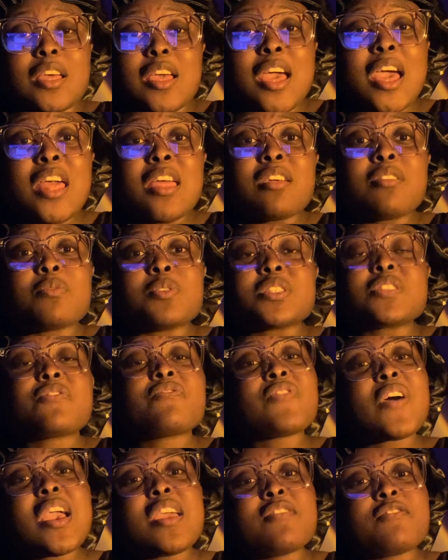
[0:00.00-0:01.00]
Eddie was
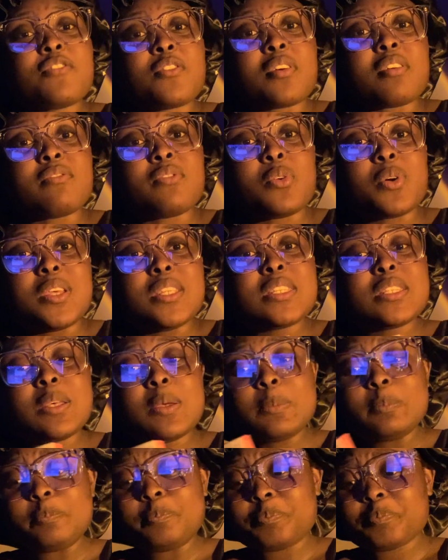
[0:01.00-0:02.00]
fighting for a voice.
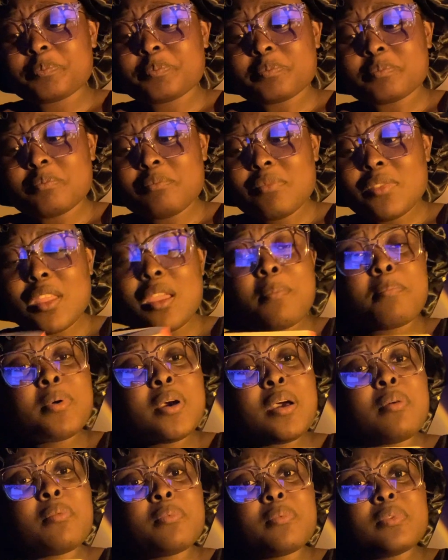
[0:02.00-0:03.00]

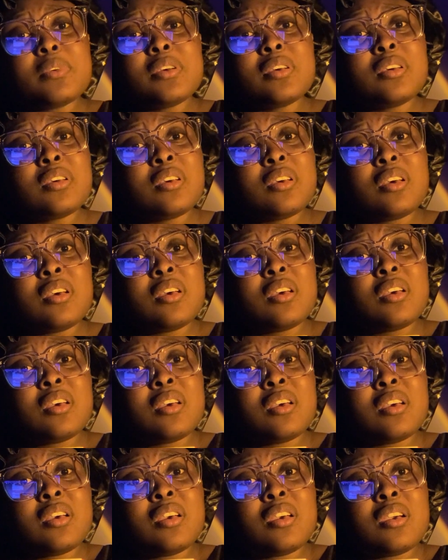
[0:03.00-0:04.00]
But
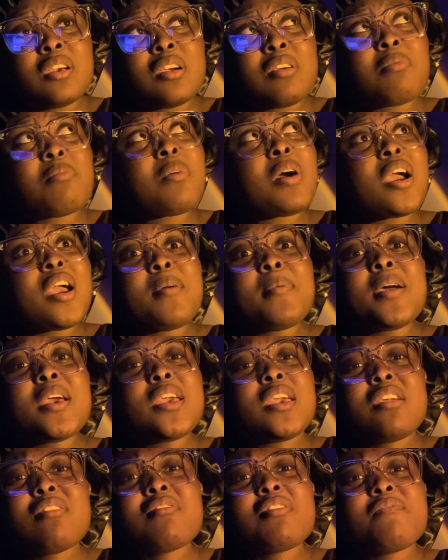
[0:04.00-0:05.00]
why am I
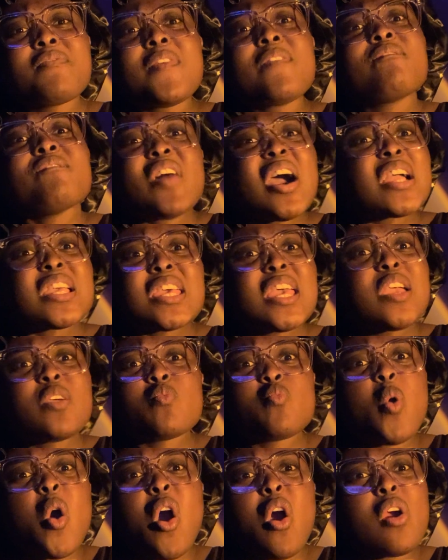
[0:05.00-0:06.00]
hearing fucking
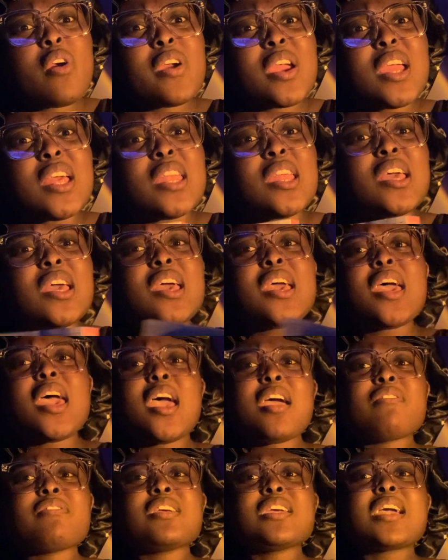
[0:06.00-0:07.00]
Warren
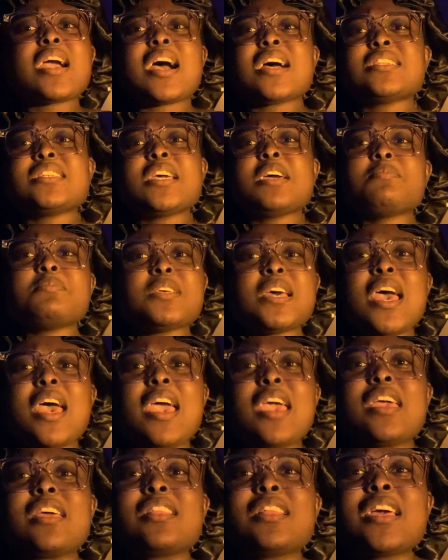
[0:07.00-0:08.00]
every goddamn
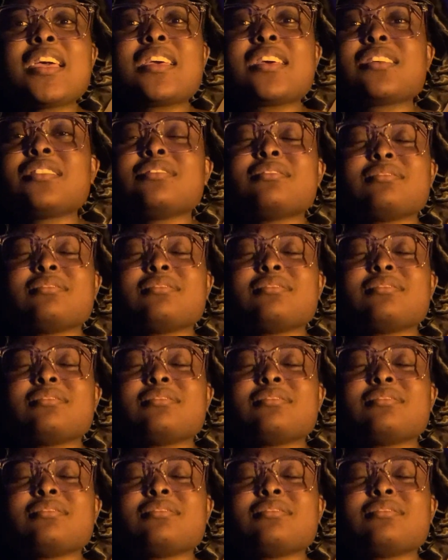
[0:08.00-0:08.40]
day? Like,